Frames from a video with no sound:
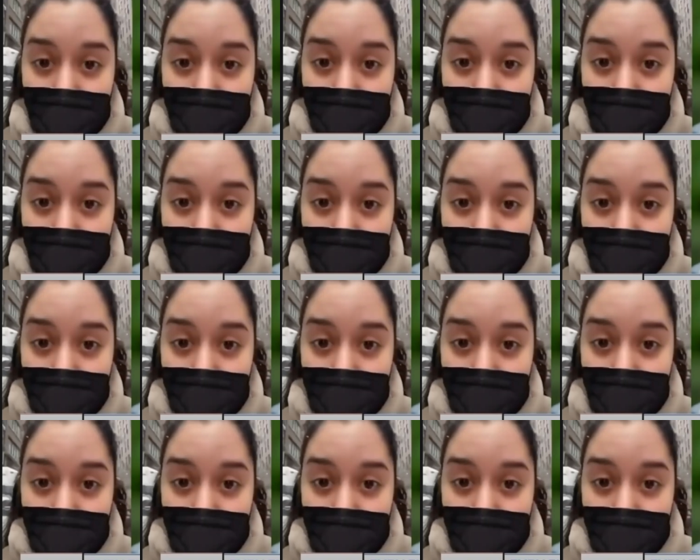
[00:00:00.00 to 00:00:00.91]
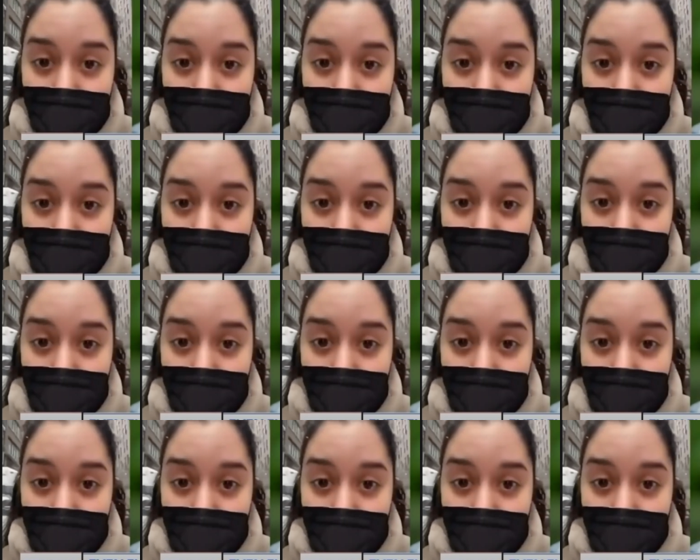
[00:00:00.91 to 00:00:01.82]

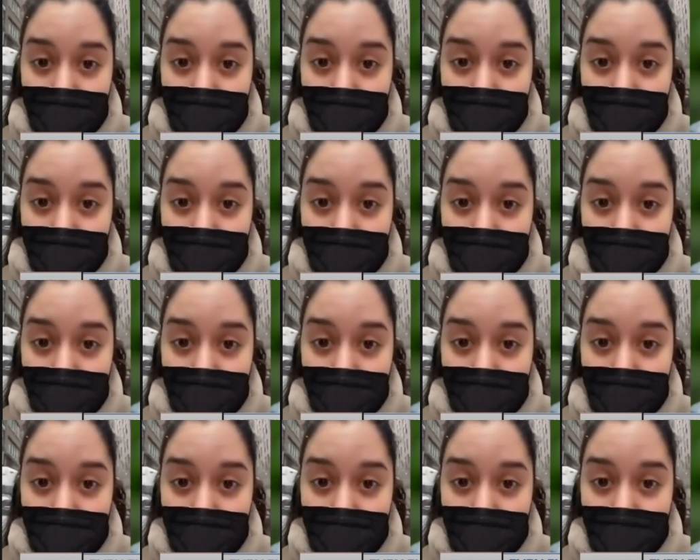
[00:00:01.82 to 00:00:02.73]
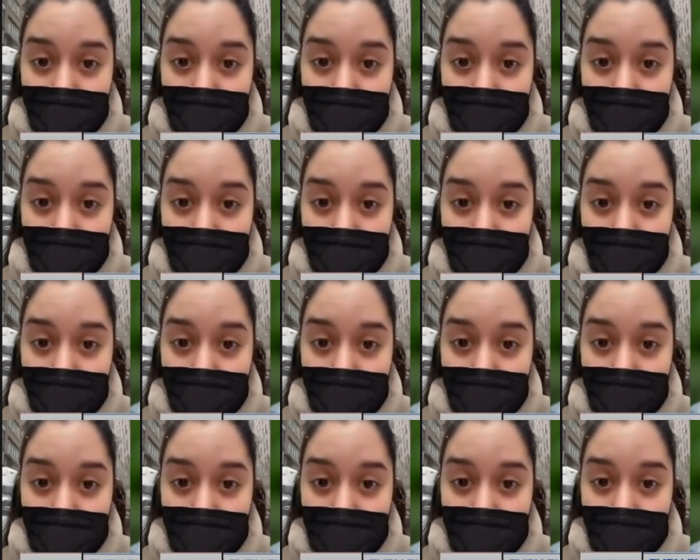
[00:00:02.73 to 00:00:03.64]

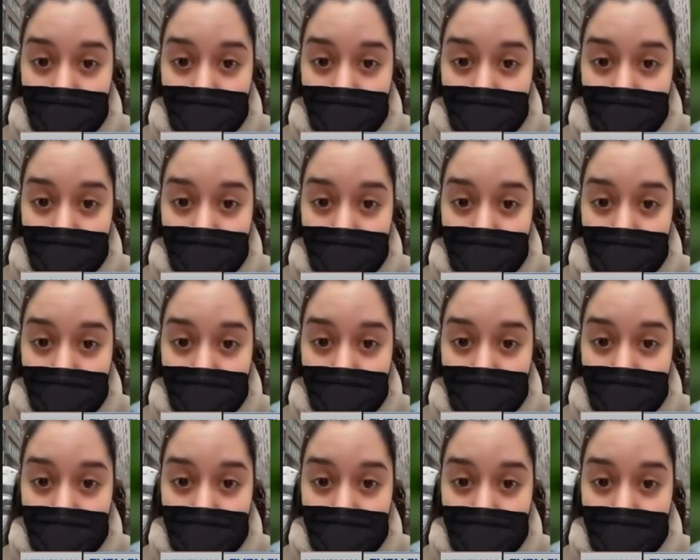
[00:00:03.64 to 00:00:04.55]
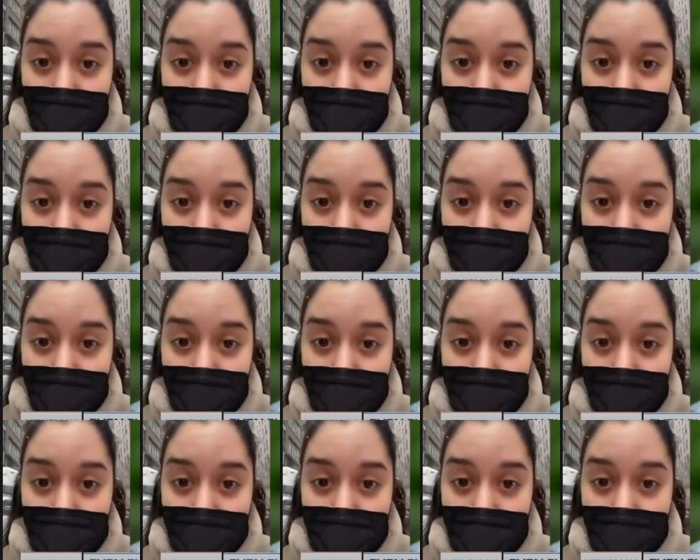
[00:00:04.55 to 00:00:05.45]

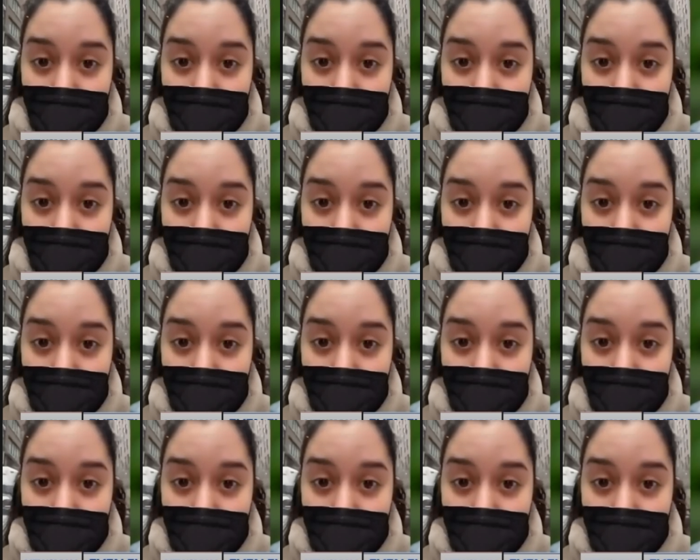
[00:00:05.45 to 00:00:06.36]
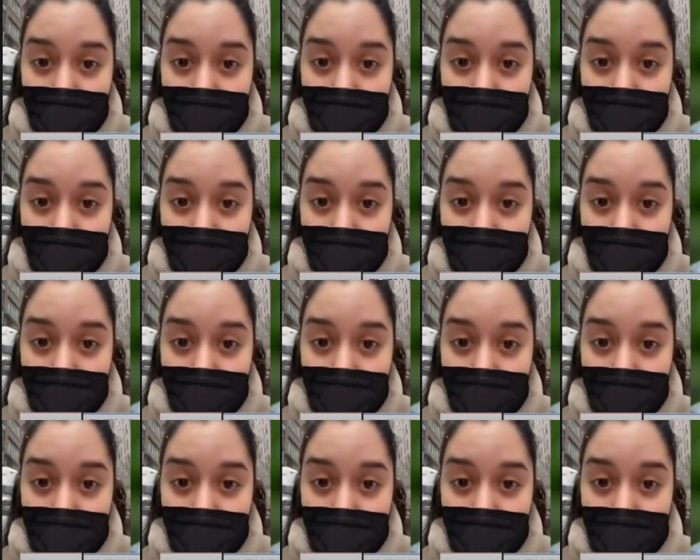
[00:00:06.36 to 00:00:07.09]
(silent)